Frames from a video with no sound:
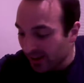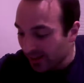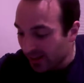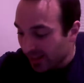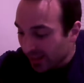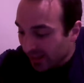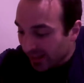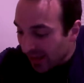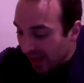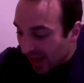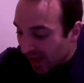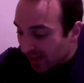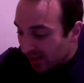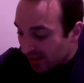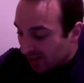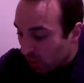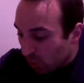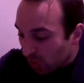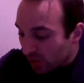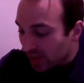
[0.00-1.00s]
Like, yeah,
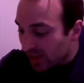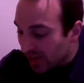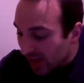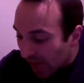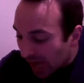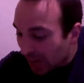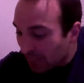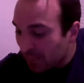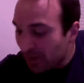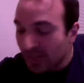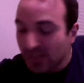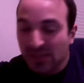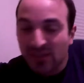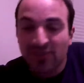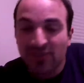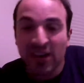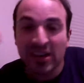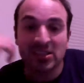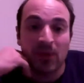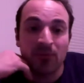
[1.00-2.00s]
only 9 minutes
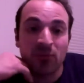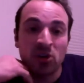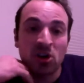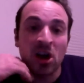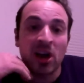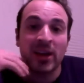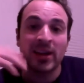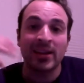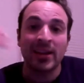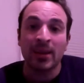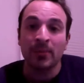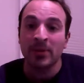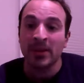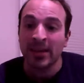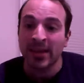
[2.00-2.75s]
of ice time for Kotkaniemi.